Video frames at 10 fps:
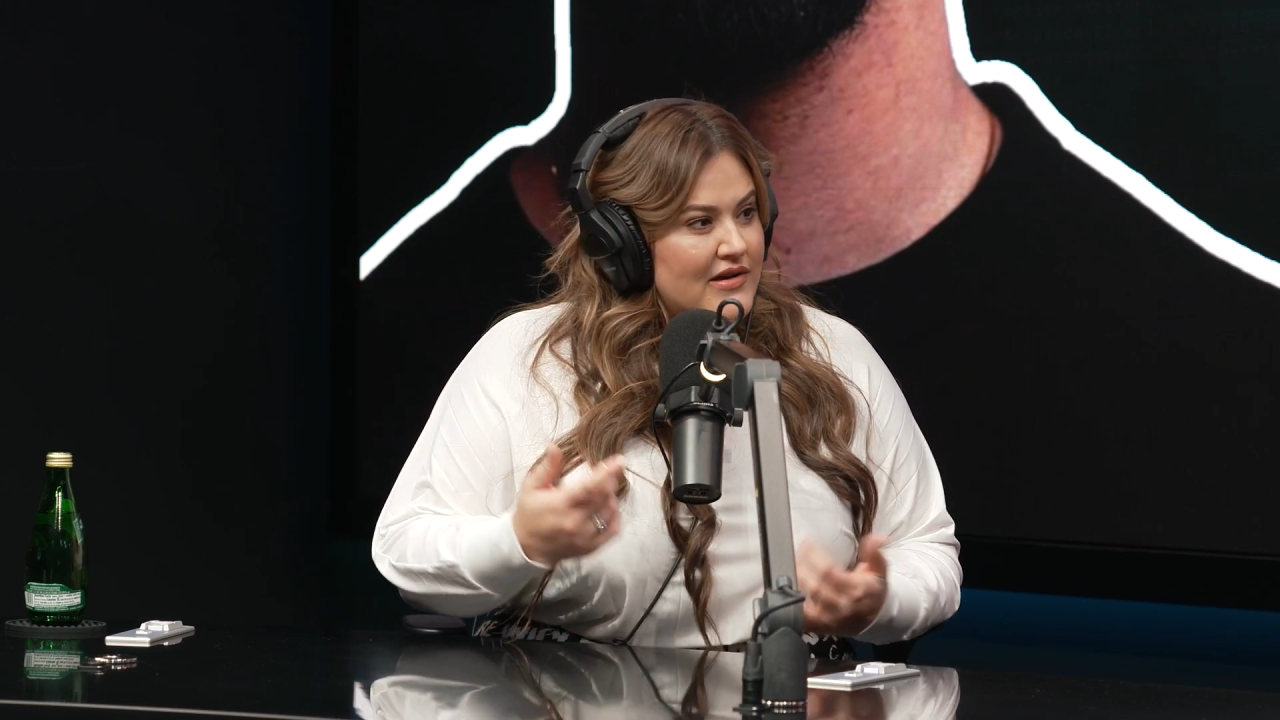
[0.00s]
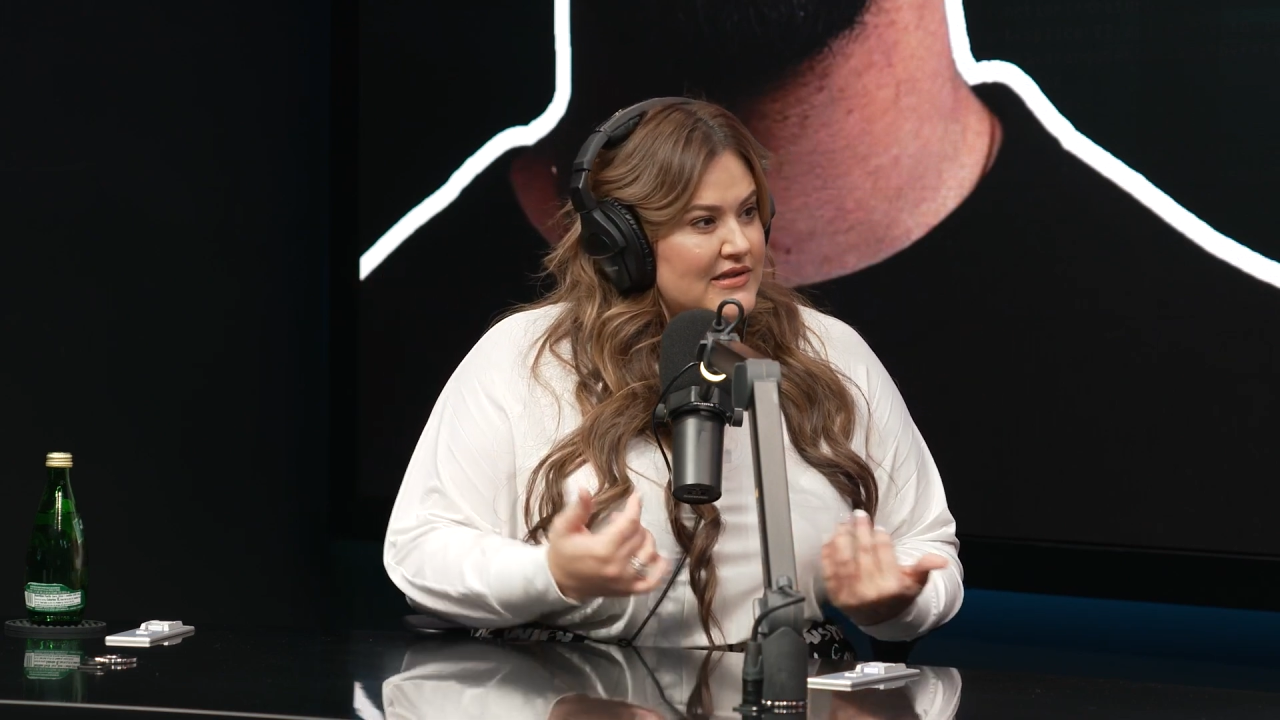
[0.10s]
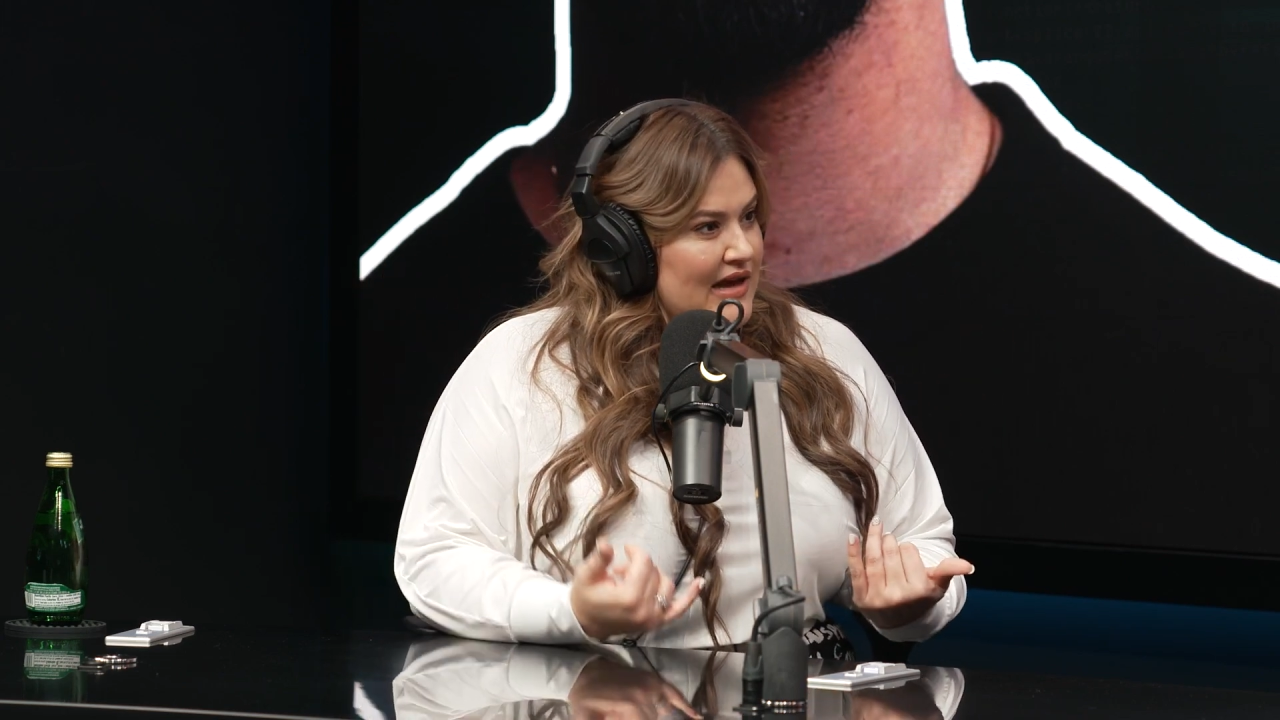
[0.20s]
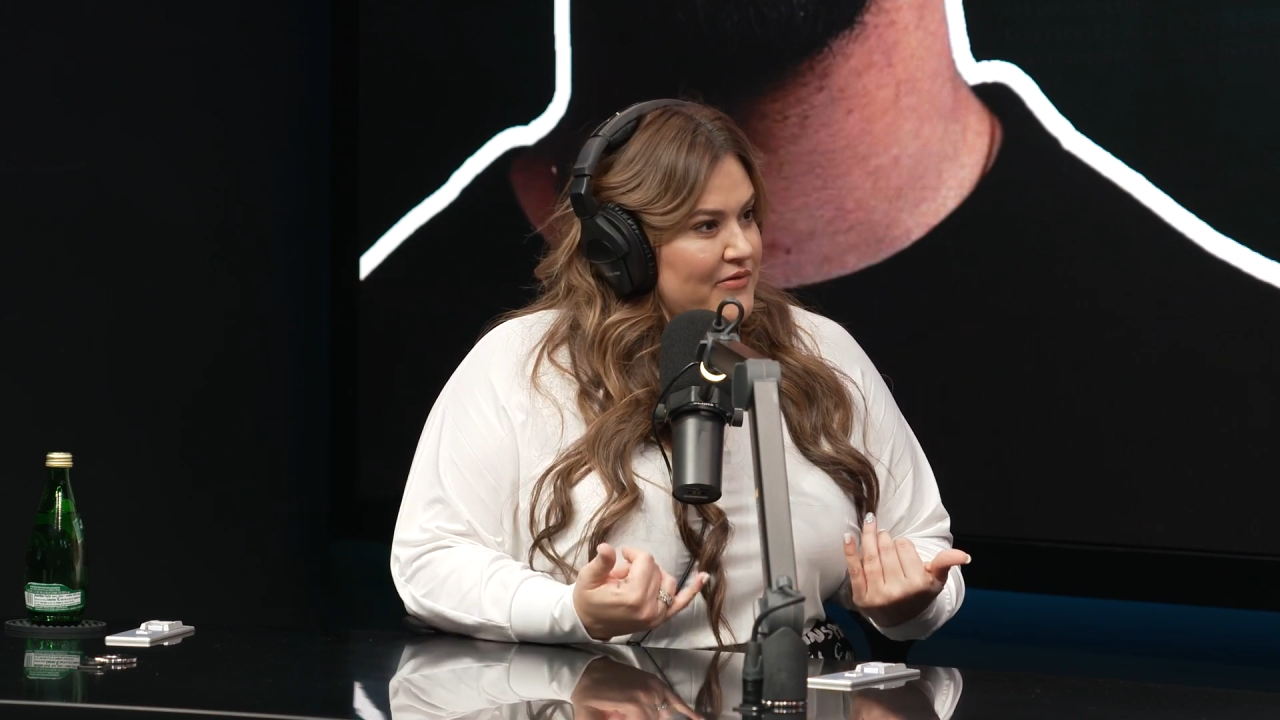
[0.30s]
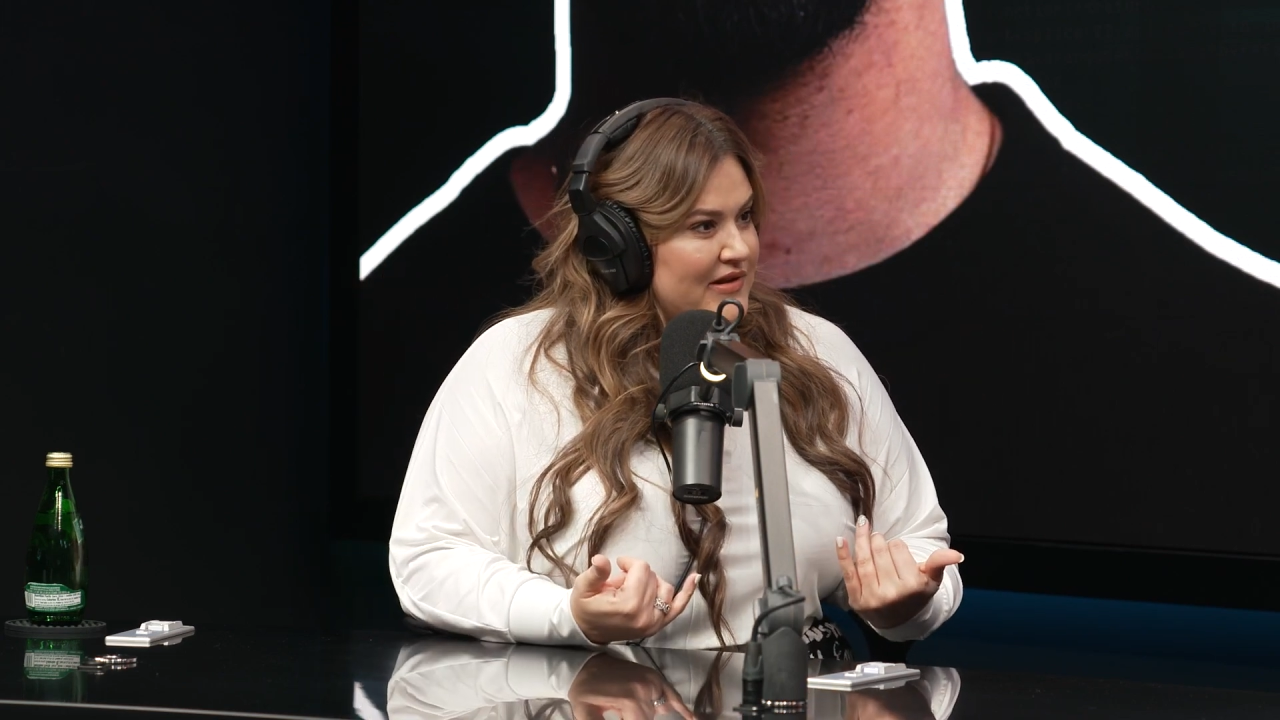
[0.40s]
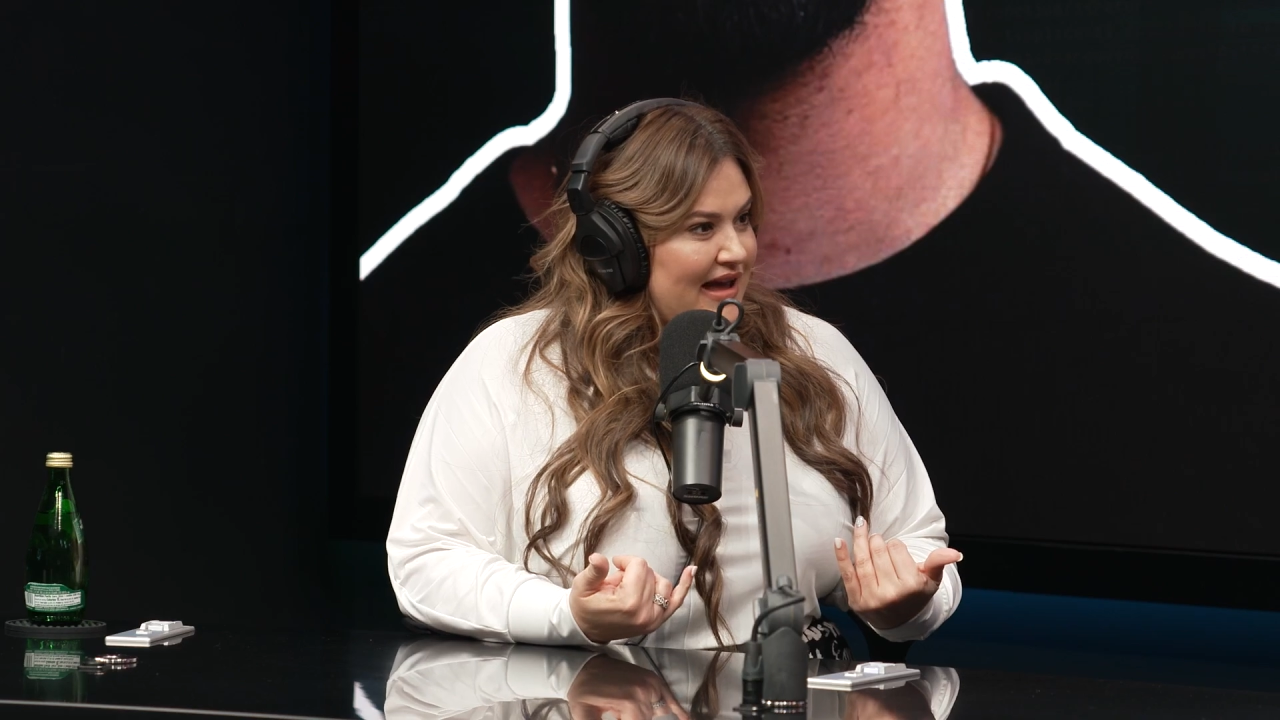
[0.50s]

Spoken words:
is that really